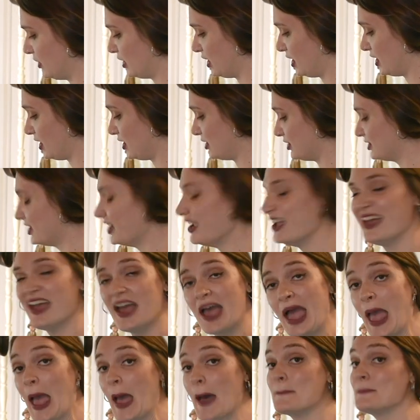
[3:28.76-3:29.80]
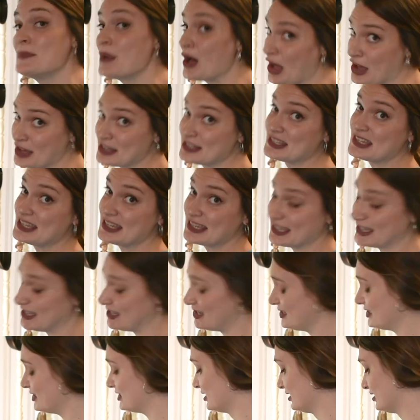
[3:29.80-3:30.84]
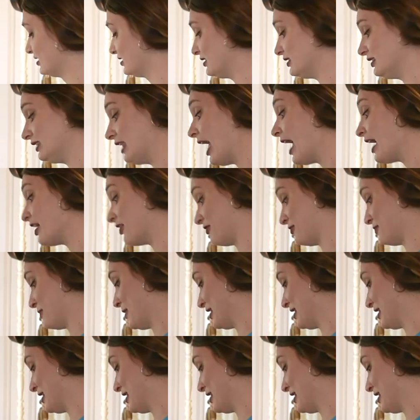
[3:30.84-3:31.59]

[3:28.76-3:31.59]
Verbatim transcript: because pasta is life,